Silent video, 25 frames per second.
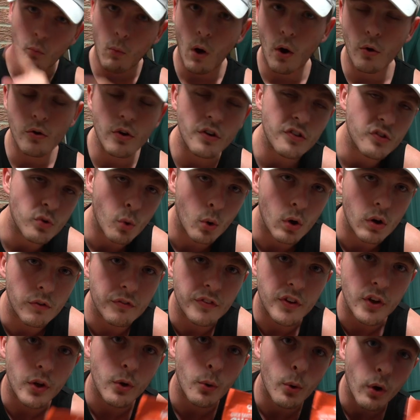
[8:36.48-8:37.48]
well done to all
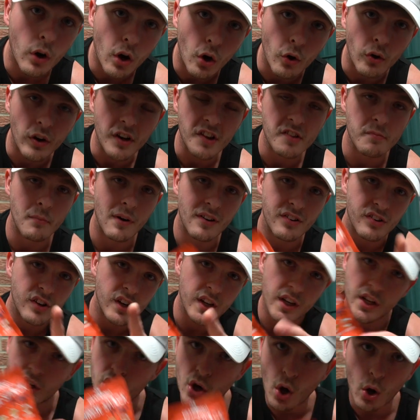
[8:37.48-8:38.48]
of you who are currently smashing
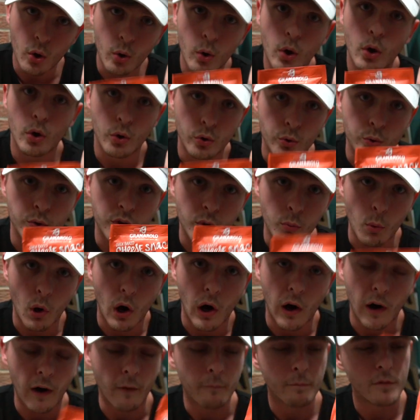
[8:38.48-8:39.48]
it. You know who you
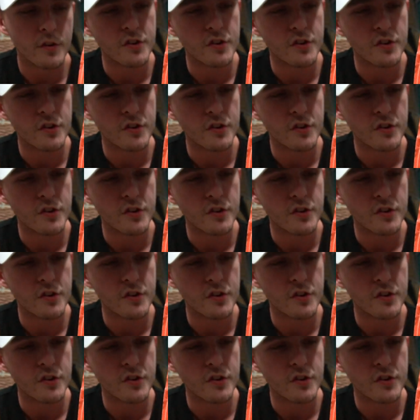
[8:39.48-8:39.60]
are.